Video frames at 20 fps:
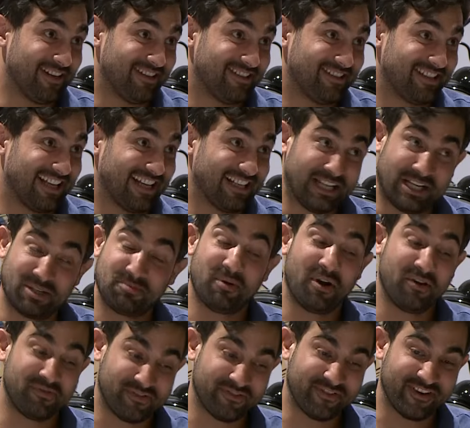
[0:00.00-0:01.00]
Yeah. That's
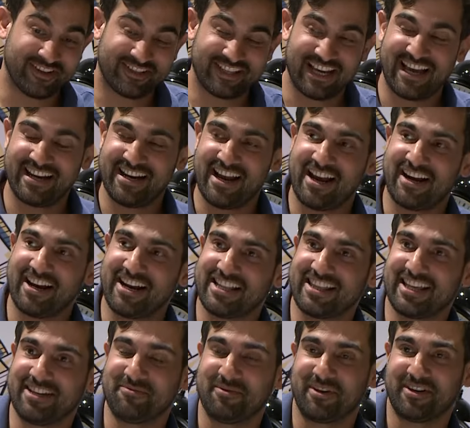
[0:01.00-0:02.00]
both of us. And I
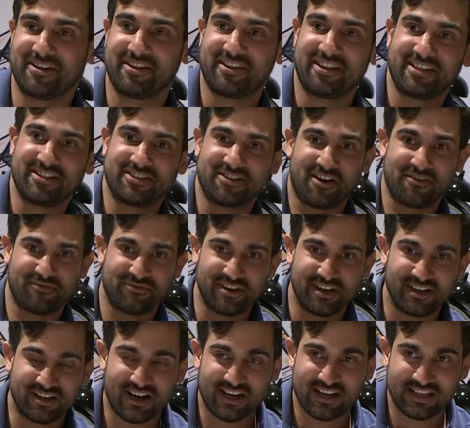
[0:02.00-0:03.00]
think one of the things I've
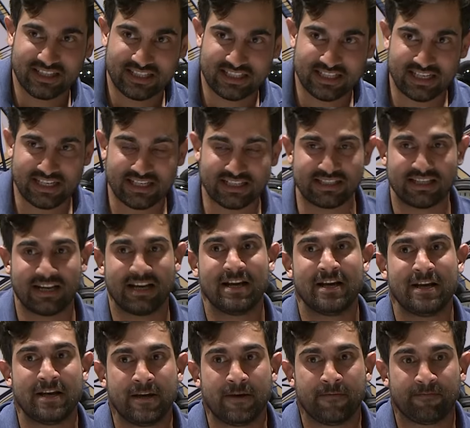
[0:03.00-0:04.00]
realized is,
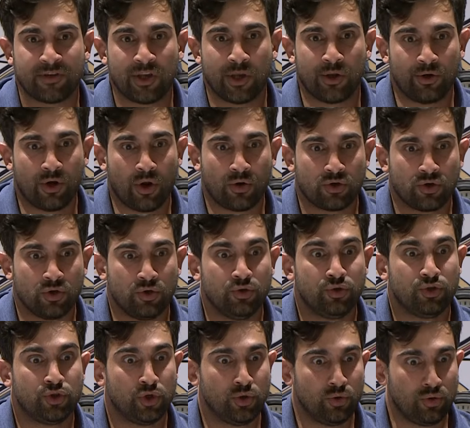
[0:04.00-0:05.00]
you know, you
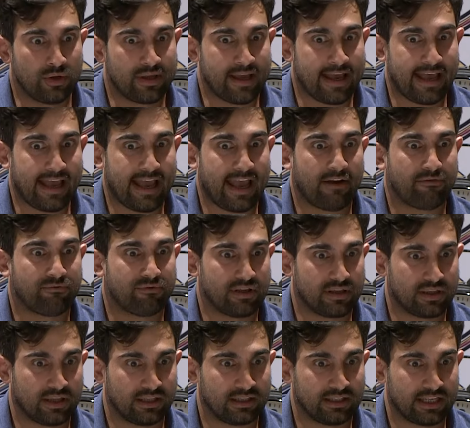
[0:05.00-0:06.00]
do get
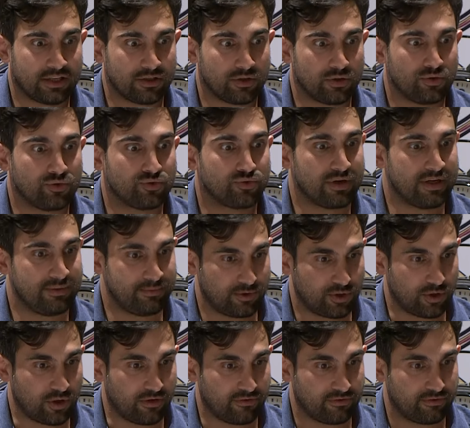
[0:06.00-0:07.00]
everything that you dreamed
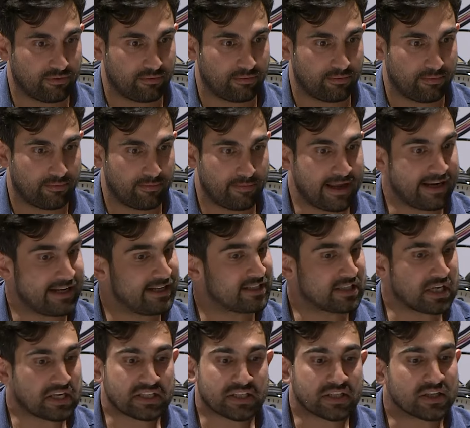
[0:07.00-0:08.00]
of, but it
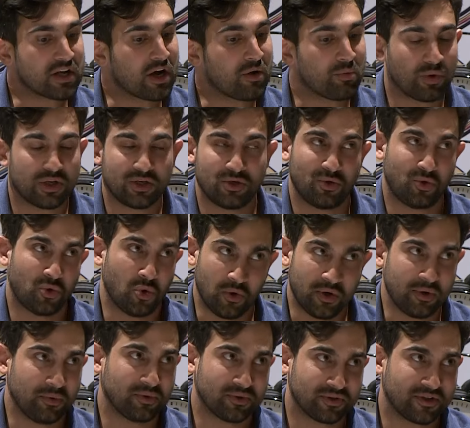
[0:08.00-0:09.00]
doesn't come when you thought
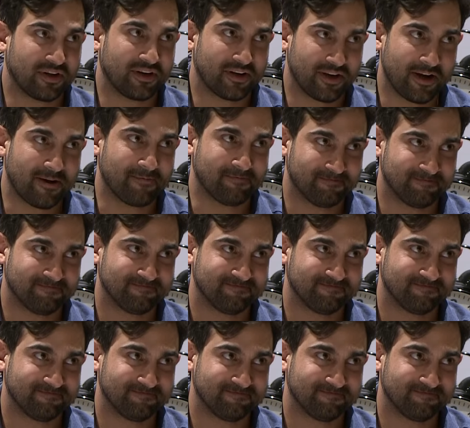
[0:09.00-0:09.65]
it was going to come.